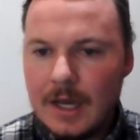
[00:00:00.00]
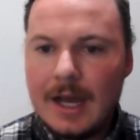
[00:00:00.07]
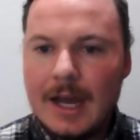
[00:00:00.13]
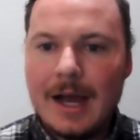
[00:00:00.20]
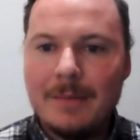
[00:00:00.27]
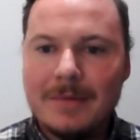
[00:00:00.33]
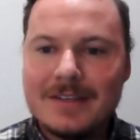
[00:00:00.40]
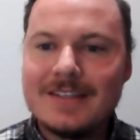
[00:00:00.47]

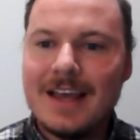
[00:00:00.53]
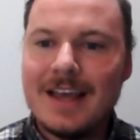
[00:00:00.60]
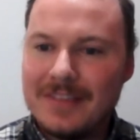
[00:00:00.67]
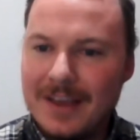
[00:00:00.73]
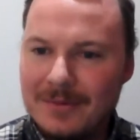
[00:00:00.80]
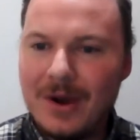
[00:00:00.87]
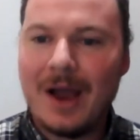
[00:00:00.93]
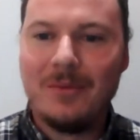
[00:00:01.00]
Um,
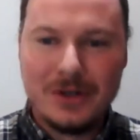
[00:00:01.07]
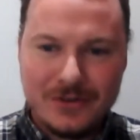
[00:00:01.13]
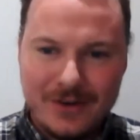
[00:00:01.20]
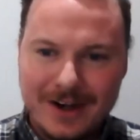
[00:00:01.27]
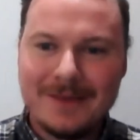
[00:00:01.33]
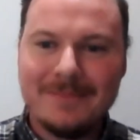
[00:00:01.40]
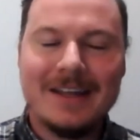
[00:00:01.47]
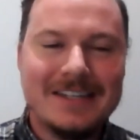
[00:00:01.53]
Seth, I, I would
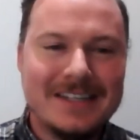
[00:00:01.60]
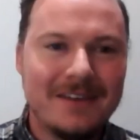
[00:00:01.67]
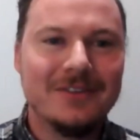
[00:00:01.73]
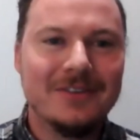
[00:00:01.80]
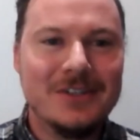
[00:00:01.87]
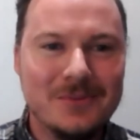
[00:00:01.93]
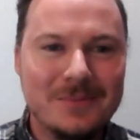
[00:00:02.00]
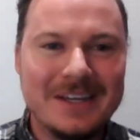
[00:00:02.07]
recommend
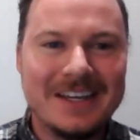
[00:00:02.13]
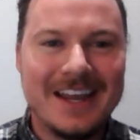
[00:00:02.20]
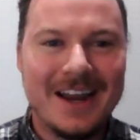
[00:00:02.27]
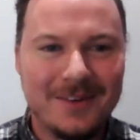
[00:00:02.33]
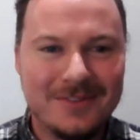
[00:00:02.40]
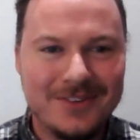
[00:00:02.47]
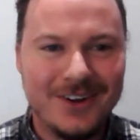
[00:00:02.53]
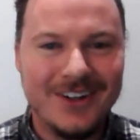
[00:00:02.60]
definitely to be
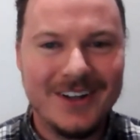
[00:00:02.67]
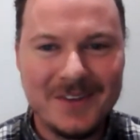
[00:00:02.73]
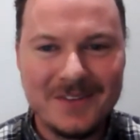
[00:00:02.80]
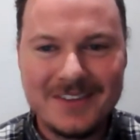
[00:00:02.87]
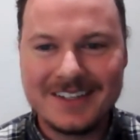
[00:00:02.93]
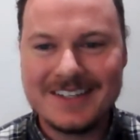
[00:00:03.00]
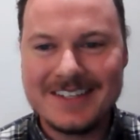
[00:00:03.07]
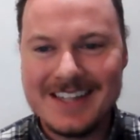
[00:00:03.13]
careful on the
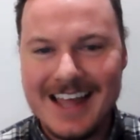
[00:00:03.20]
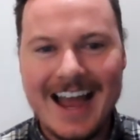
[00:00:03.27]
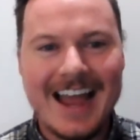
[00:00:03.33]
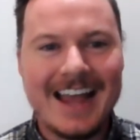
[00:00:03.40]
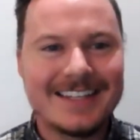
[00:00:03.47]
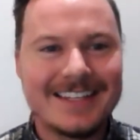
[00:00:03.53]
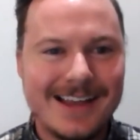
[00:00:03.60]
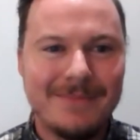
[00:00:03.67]
thickness of the
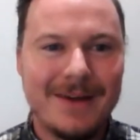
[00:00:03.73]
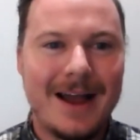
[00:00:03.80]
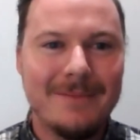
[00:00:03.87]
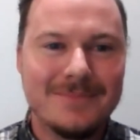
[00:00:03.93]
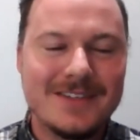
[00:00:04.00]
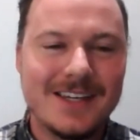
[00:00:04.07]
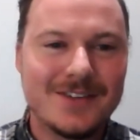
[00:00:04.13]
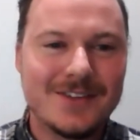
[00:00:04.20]
ice. I'm,
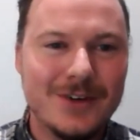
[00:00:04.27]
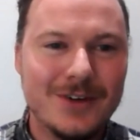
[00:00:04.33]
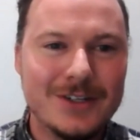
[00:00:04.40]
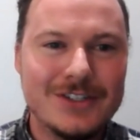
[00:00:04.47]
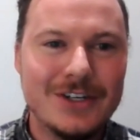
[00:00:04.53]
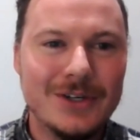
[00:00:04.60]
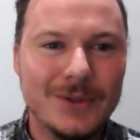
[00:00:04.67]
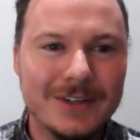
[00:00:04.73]
I'm six foot
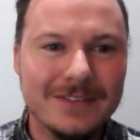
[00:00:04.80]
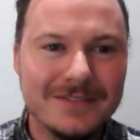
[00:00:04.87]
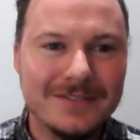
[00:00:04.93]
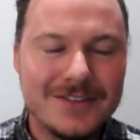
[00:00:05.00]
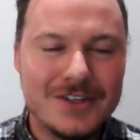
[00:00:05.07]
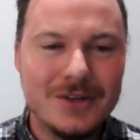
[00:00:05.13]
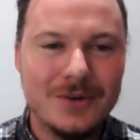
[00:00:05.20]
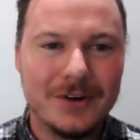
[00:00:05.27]
two and
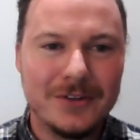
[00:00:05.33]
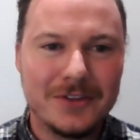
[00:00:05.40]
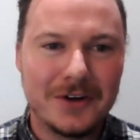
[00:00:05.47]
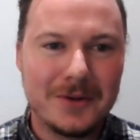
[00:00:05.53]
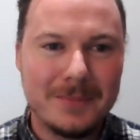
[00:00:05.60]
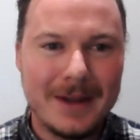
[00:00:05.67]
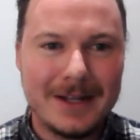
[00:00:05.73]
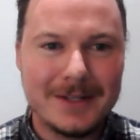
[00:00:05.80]
two hundred
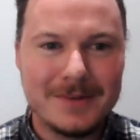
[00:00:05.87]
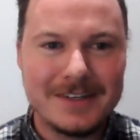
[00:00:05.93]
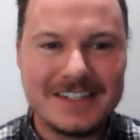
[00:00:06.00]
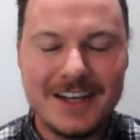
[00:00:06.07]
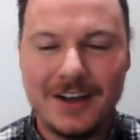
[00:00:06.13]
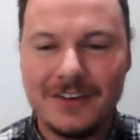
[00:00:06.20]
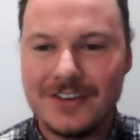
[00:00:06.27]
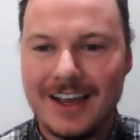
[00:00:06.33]
thirty pounds
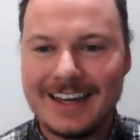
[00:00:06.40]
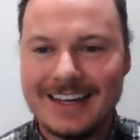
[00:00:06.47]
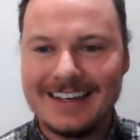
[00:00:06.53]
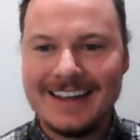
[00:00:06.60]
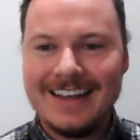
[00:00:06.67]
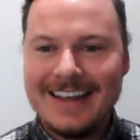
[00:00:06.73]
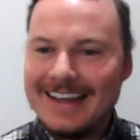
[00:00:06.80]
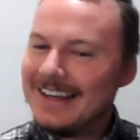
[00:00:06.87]
myself, so I can
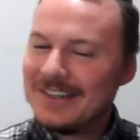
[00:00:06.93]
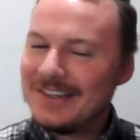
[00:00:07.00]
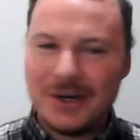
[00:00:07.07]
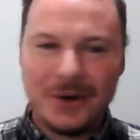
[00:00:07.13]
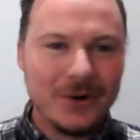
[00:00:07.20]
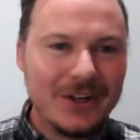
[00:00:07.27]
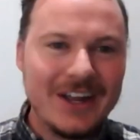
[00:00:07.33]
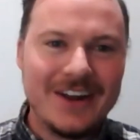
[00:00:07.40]

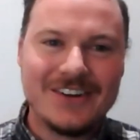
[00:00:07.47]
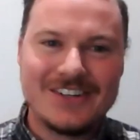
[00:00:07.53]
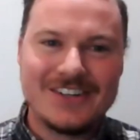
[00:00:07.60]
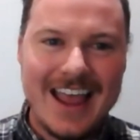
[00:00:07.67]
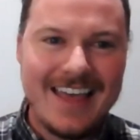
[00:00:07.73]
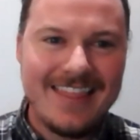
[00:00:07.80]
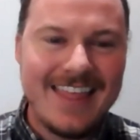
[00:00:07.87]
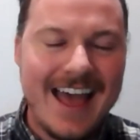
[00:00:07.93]
totally
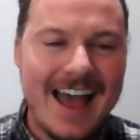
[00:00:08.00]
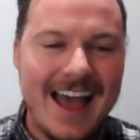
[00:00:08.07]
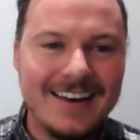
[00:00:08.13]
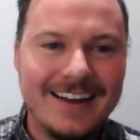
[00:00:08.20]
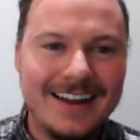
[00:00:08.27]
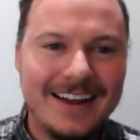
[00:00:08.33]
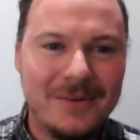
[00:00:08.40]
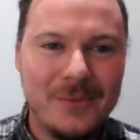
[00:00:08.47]
understand that.
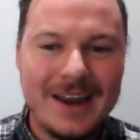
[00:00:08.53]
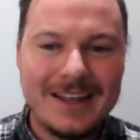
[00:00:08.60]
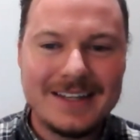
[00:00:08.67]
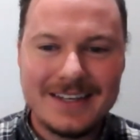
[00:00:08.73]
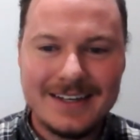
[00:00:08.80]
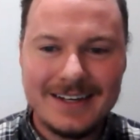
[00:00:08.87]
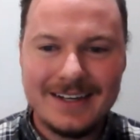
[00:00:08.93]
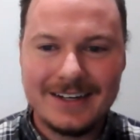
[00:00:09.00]
Uh, weight's
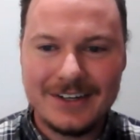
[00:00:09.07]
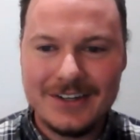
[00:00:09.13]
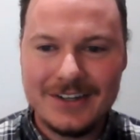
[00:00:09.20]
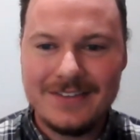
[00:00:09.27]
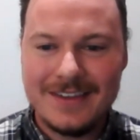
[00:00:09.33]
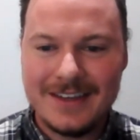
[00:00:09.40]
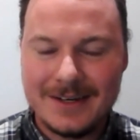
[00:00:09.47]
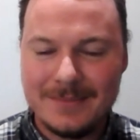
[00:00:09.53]
a, a good
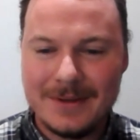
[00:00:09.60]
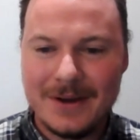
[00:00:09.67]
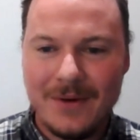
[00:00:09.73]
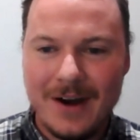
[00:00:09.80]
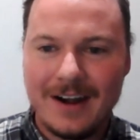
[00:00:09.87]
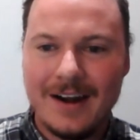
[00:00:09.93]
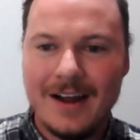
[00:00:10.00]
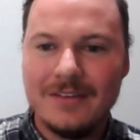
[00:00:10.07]
thing to be
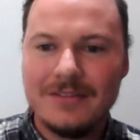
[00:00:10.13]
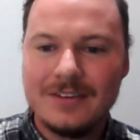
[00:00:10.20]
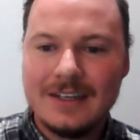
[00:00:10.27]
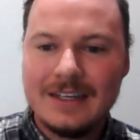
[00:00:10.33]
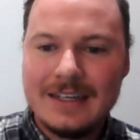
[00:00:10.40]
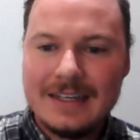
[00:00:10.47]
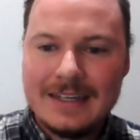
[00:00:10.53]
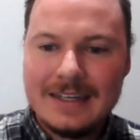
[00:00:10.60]
aware of.
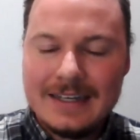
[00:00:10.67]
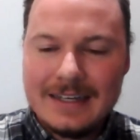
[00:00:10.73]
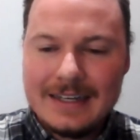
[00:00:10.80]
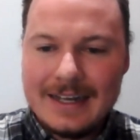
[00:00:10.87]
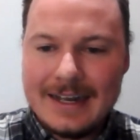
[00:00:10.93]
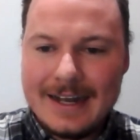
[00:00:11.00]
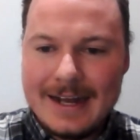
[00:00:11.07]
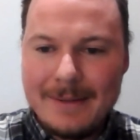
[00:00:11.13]

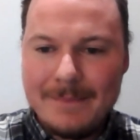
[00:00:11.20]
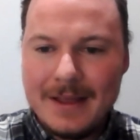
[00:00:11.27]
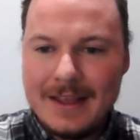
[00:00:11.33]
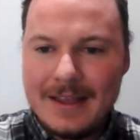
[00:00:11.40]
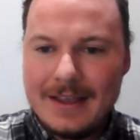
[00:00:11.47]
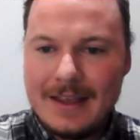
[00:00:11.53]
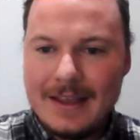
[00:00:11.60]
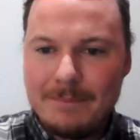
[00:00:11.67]
Um,
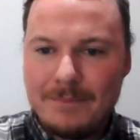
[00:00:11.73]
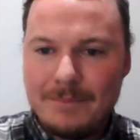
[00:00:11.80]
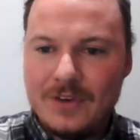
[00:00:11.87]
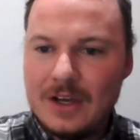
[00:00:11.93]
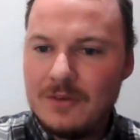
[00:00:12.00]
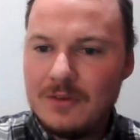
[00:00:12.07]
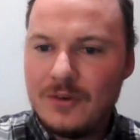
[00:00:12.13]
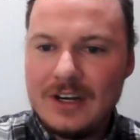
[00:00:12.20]

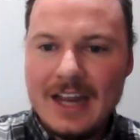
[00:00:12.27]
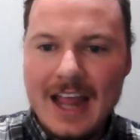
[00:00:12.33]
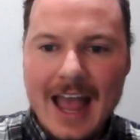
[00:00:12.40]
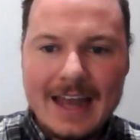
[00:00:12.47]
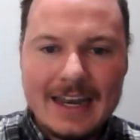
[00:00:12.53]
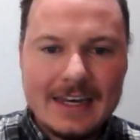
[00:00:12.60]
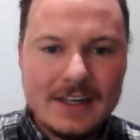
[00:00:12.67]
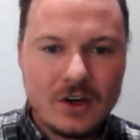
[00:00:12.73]
Feel free to
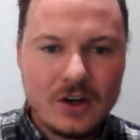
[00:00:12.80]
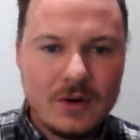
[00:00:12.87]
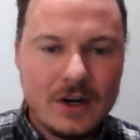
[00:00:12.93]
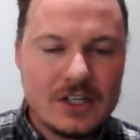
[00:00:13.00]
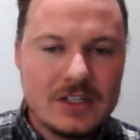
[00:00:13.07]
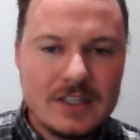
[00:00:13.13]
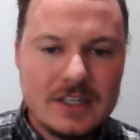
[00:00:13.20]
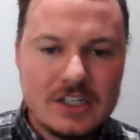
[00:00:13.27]
add any other
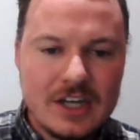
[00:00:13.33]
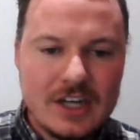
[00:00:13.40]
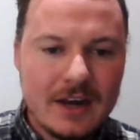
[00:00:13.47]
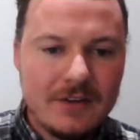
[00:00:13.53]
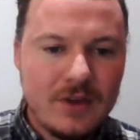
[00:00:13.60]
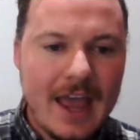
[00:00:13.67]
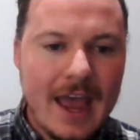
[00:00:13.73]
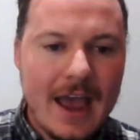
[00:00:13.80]
questions in the chat
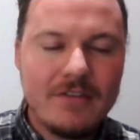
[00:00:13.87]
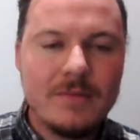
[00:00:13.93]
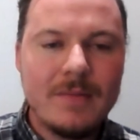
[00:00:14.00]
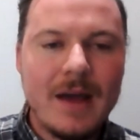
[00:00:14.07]
if you have them.